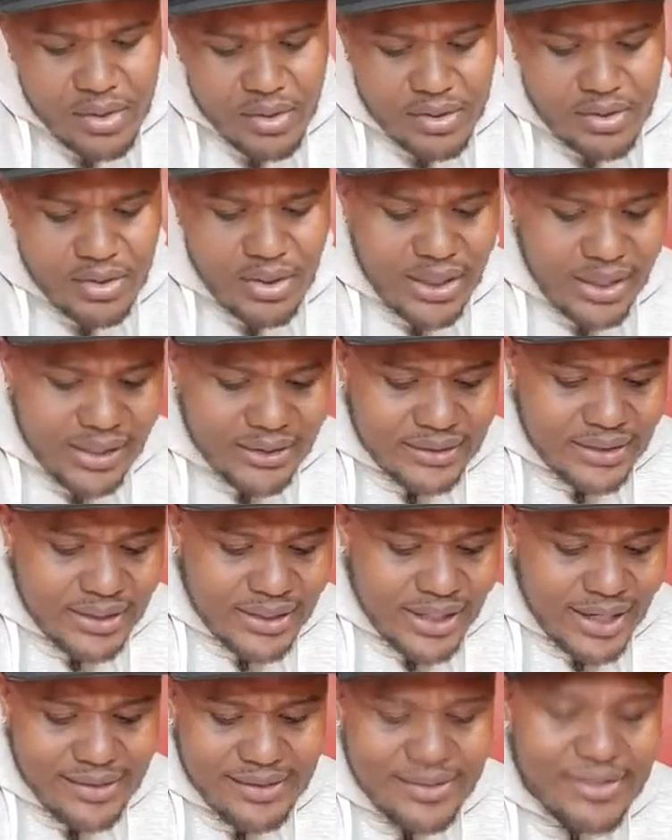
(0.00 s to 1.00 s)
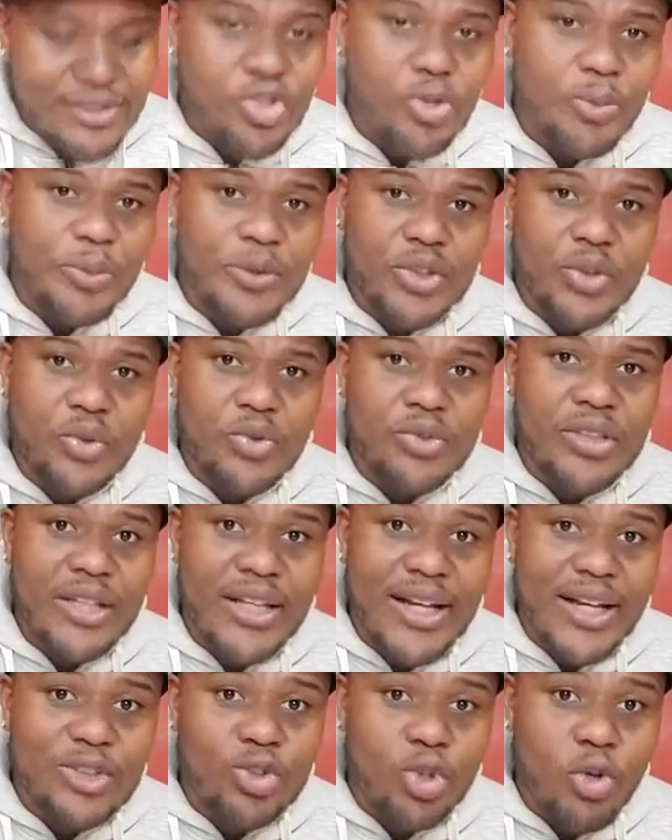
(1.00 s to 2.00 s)
So like I said, that Super
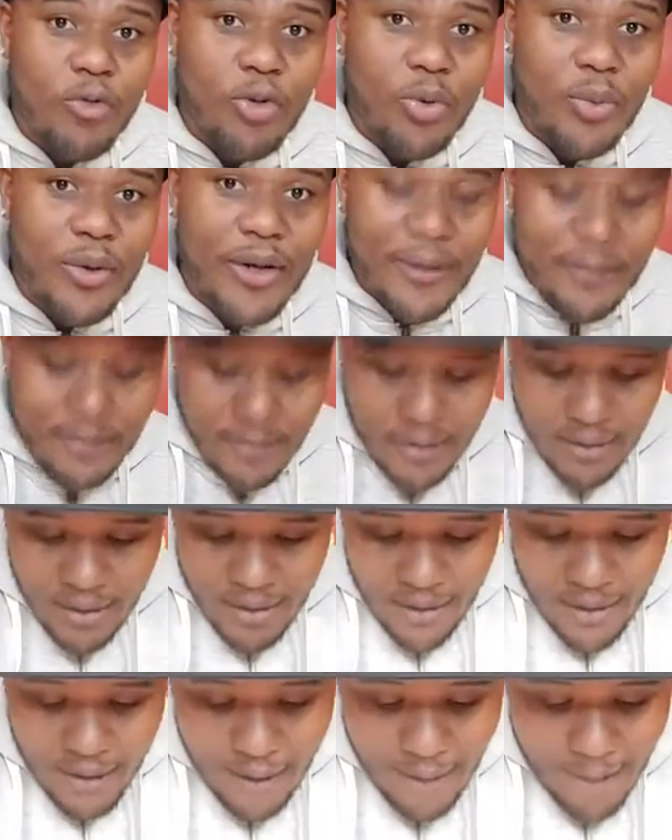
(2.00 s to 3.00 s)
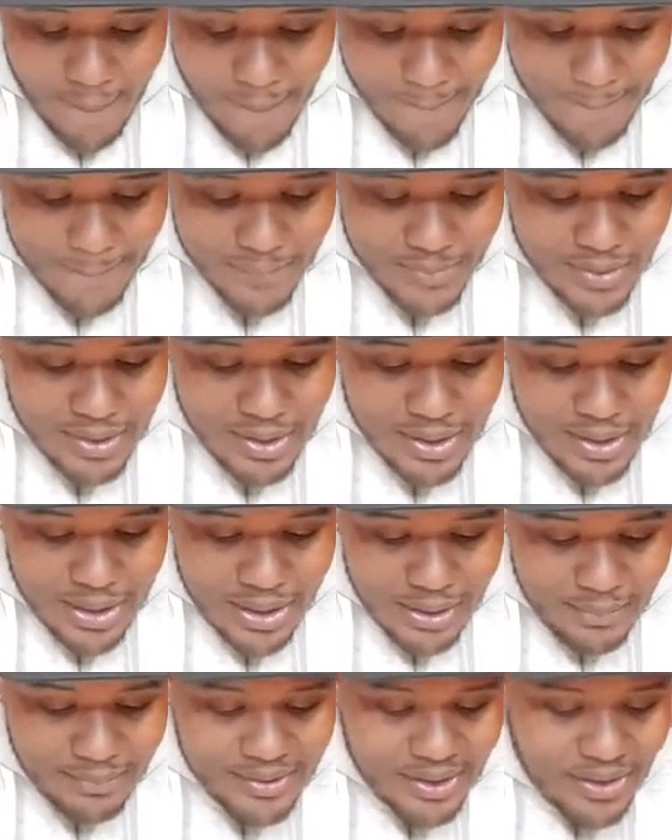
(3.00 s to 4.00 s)
Tuesday, that's over with. Let
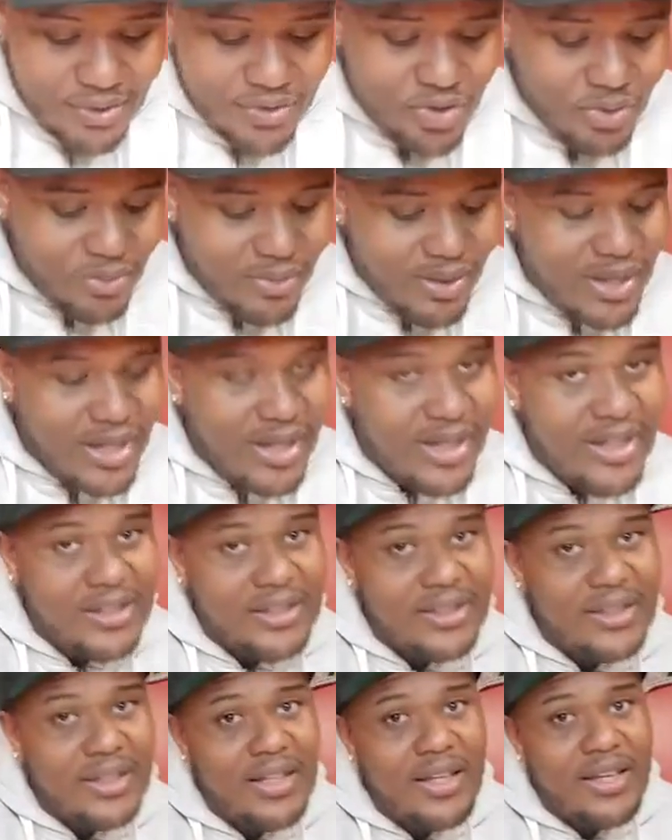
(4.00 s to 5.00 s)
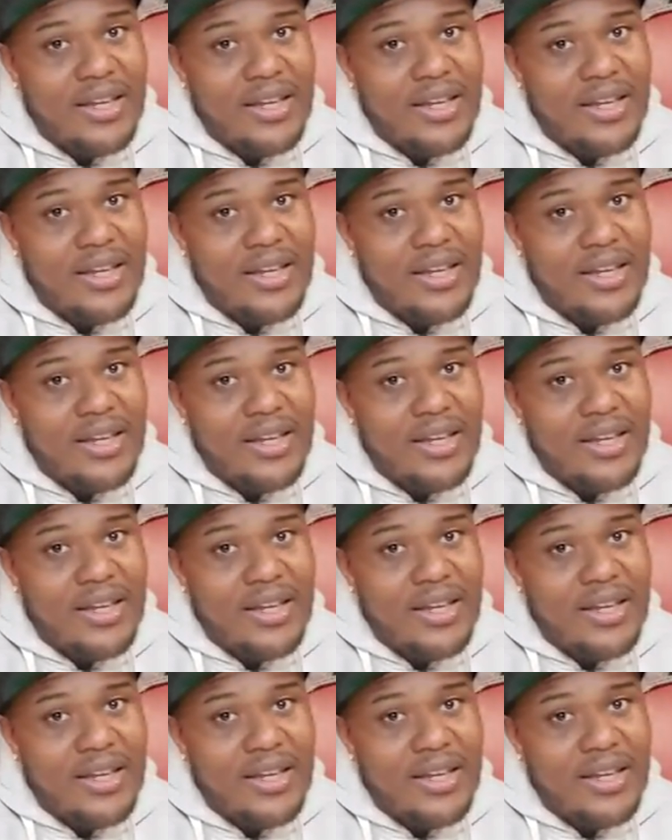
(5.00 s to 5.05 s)
me tell you something, guys.